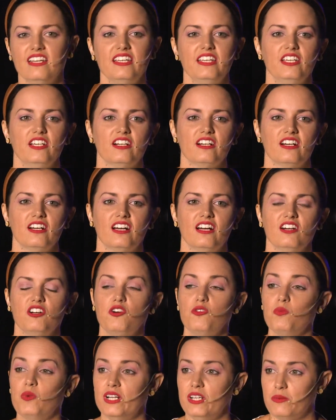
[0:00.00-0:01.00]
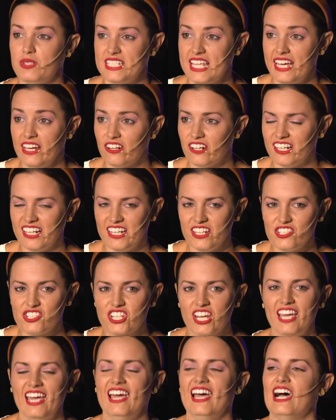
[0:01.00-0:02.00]
And here, when it was
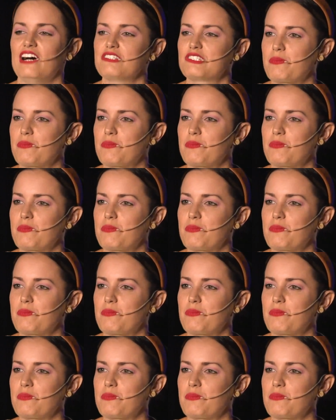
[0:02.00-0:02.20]
Heritage,